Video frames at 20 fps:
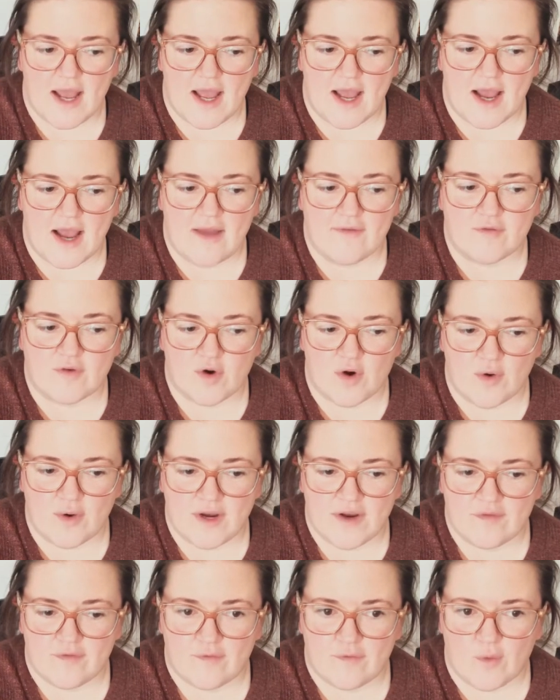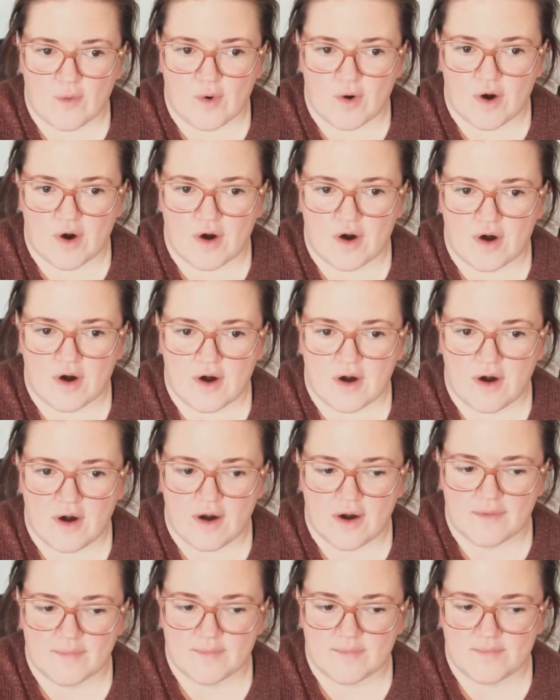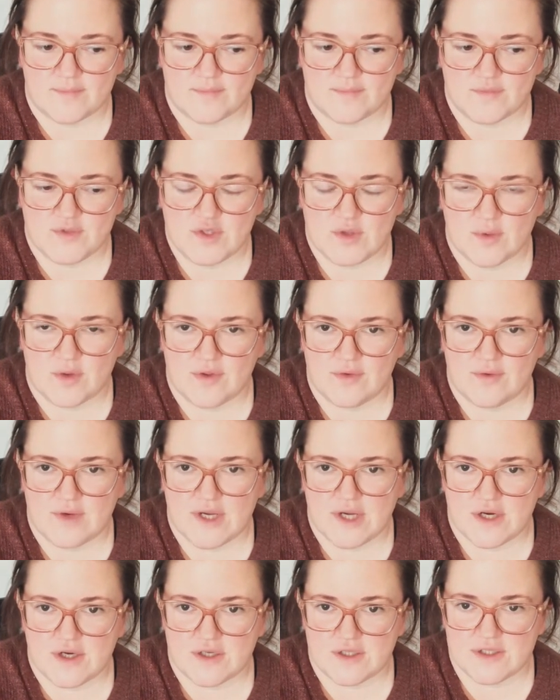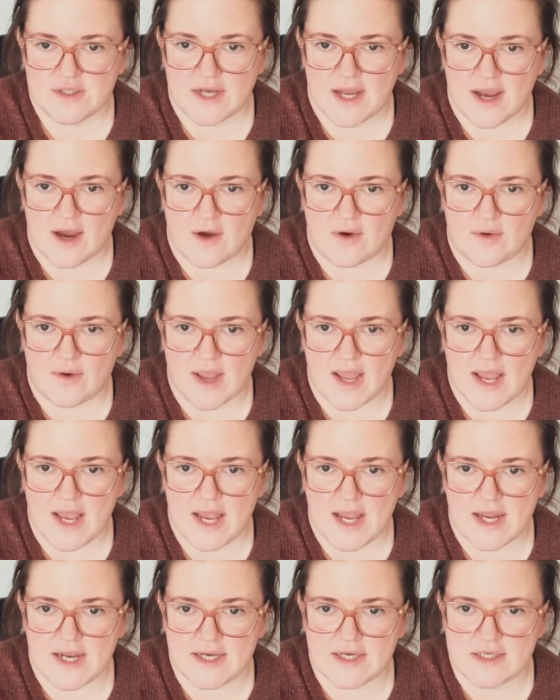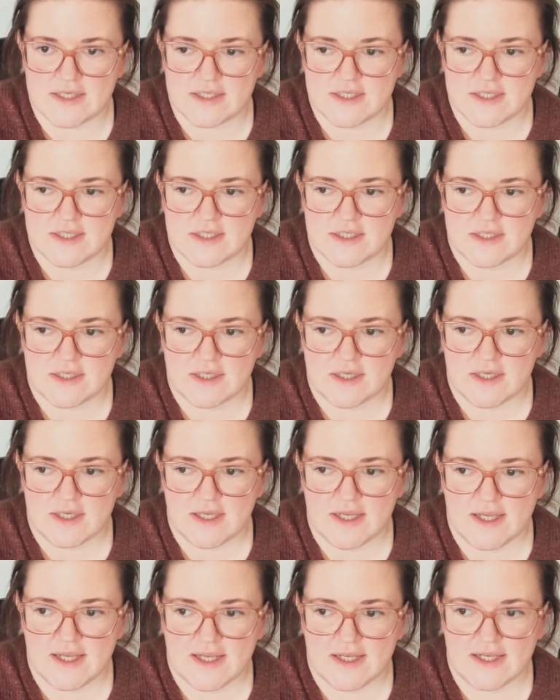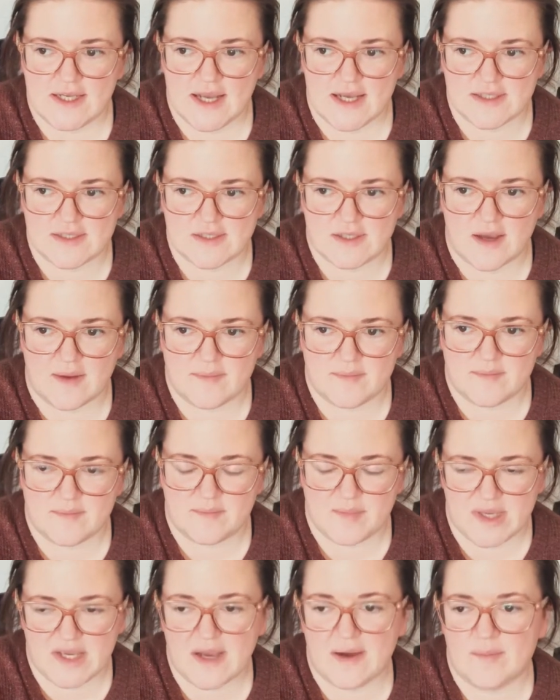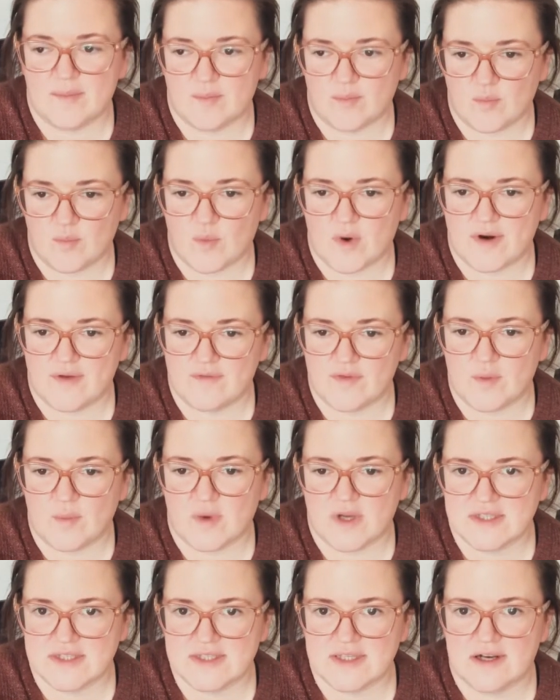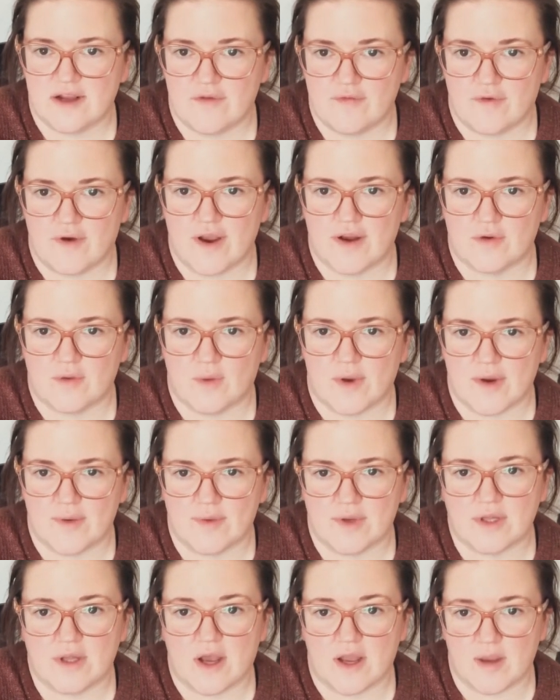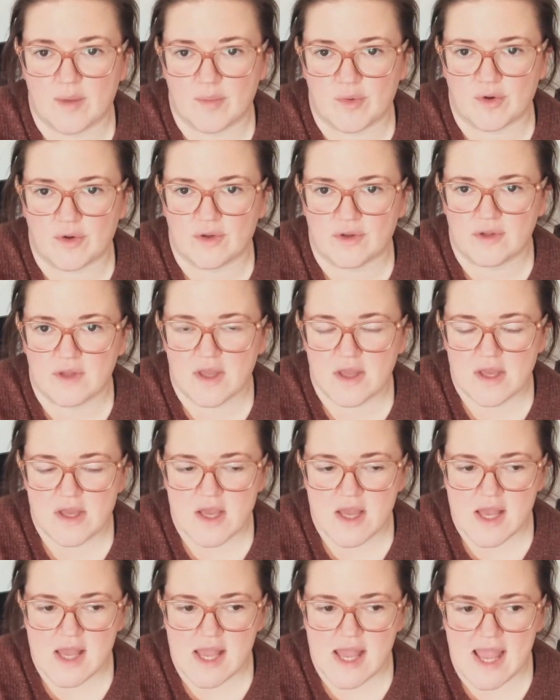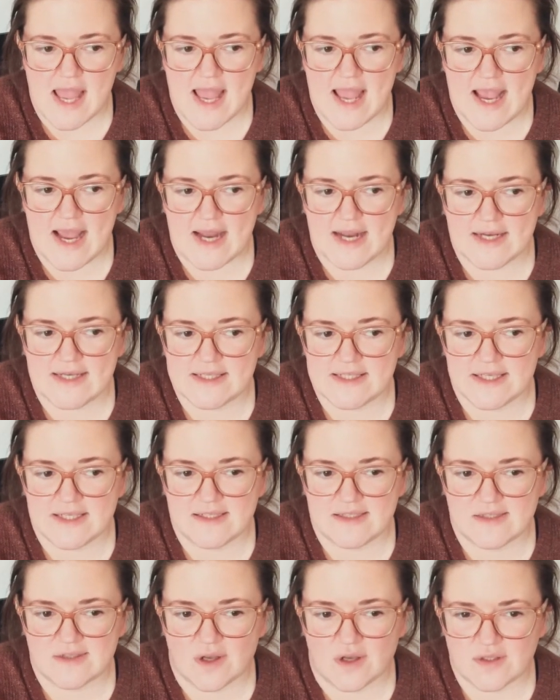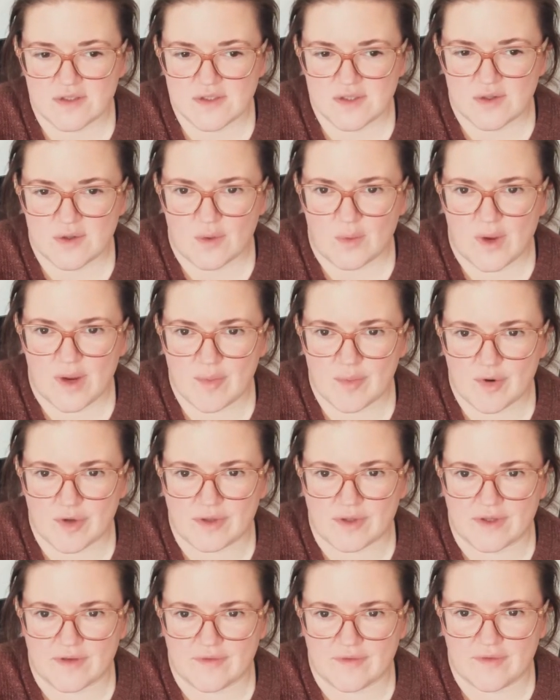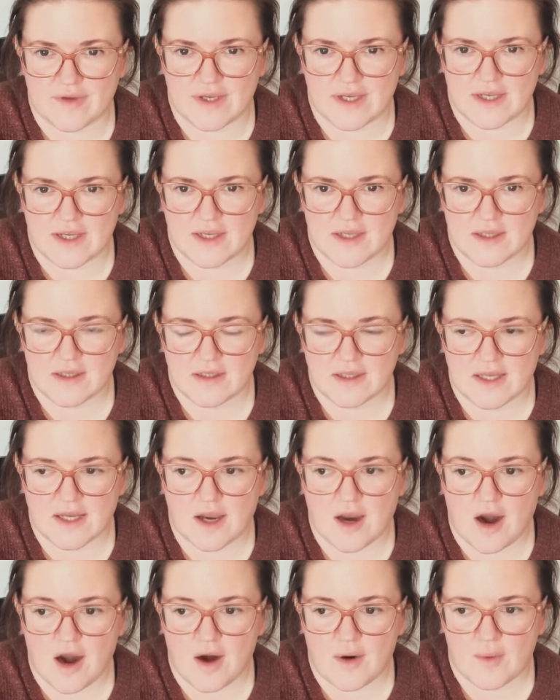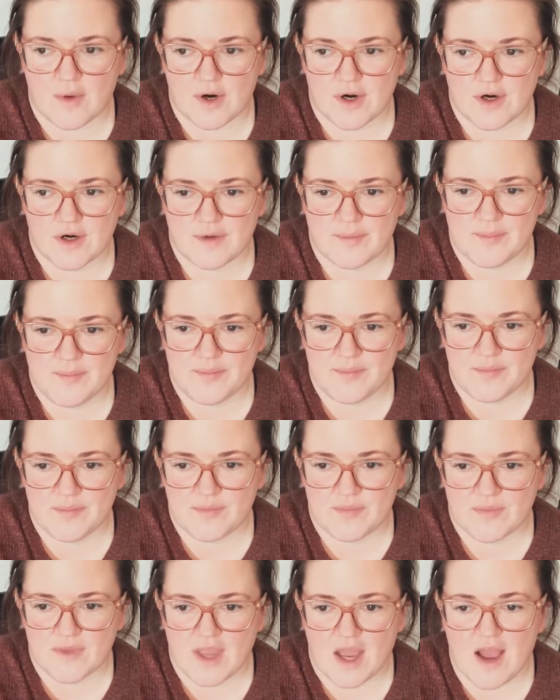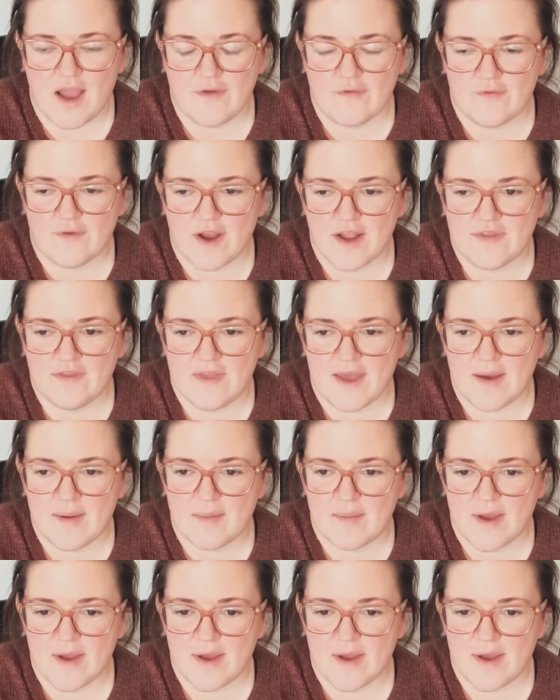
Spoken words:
I've grown it for 2 or 3 years now, and it has become one of the ones that I find quite reliable. And it's also quite prolific. Like I find that